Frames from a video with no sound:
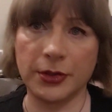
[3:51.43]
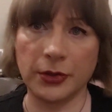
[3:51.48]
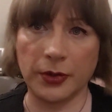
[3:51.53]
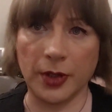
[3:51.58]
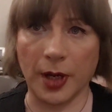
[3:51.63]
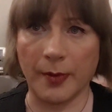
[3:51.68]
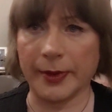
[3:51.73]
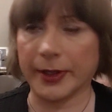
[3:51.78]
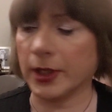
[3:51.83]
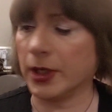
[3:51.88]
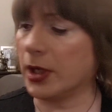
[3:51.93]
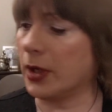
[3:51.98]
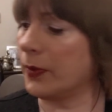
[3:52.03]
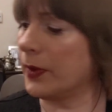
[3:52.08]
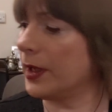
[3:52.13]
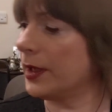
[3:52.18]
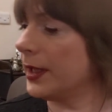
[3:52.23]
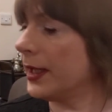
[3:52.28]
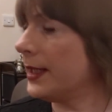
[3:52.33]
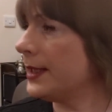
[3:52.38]
do comic
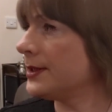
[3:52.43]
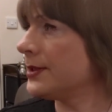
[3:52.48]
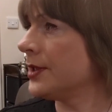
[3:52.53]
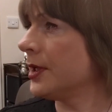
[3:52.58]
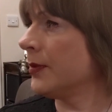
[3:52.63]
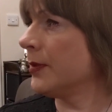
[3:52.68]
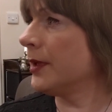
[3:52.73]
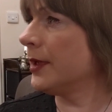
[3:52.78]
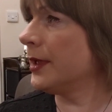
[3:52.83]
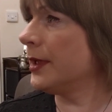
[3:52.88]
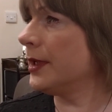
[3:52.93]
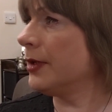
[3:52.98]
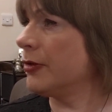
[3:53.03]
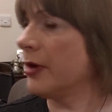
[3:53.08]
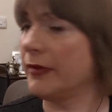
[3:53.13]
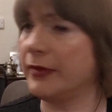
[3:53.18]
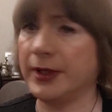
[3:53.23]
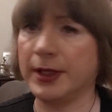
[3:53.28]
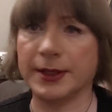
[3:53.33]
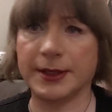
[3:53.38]
artwork. He's normally the
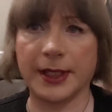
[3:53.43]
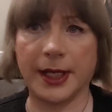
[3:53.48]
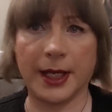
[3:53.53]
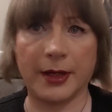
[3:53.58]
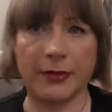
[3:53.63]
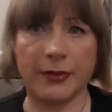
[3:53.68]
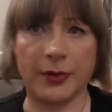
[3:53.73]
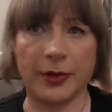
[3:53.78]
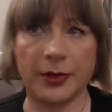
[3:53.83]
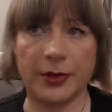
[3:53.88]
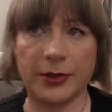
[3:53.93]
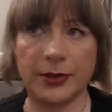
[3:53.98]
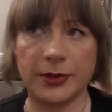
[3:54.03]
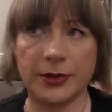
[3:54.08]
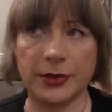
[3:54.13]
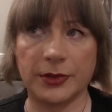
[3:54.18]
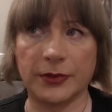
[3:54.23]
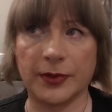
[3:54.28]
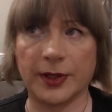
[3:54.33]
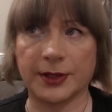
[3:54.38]
graphic designer for
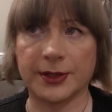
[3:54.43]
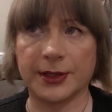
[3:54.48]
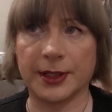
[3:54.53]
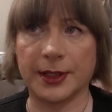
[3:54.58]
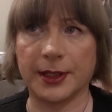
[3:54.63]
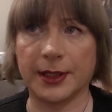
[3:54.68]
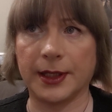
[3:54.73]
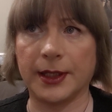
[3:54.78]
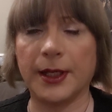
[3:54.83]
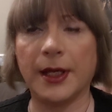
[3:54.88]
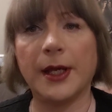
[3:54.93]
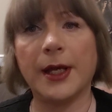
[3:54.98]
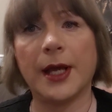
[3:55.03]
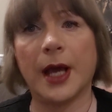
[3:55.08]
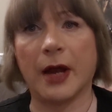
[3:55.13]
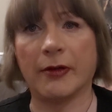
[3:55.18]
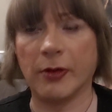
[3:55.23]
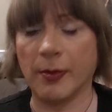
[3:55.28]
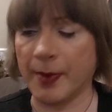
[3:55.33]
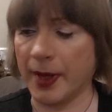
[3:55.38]
2000 AD and
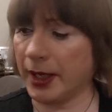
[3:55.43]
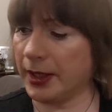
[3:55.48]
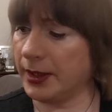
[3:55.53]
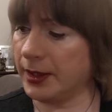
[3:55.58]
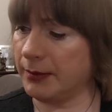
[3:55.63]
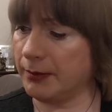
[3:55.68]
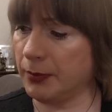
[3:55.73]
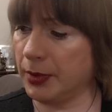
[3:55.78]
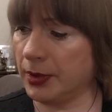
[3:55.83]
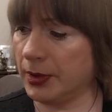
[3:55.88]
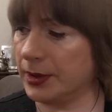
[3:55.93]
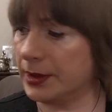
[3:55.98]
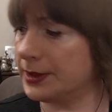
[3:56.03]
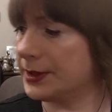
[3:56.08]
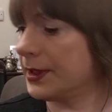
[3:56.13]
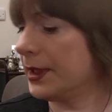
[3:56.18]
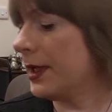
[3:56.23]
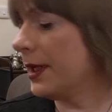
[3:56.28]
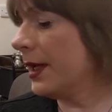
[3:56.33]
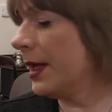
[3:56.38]
Rebellion
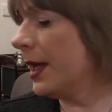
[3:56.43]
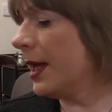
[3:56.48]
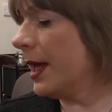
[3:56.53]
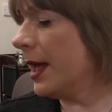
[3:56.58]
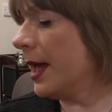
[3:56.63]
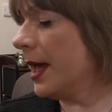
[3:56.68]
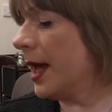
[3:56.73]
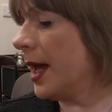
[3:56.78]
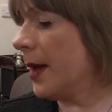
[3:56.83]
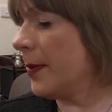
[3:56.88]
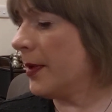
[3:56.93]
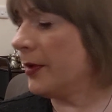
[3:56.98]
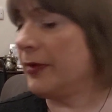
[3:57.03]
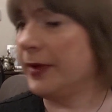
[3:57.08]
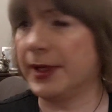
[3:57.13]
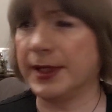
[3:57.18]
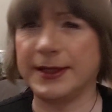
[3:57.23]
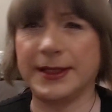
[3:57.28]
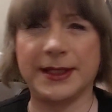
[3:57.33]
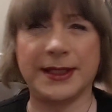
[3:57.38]
books. I
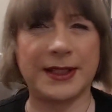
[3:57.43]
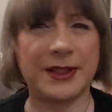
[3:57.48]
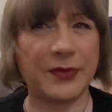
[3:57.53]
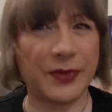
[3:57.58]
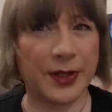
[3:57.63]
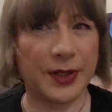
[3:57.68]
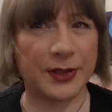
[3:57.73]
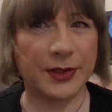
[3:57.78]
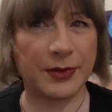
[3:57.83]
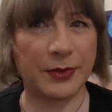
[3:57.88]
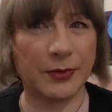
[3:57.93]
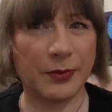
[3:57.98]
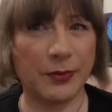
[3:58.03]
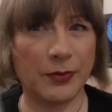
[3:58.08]
think this is his first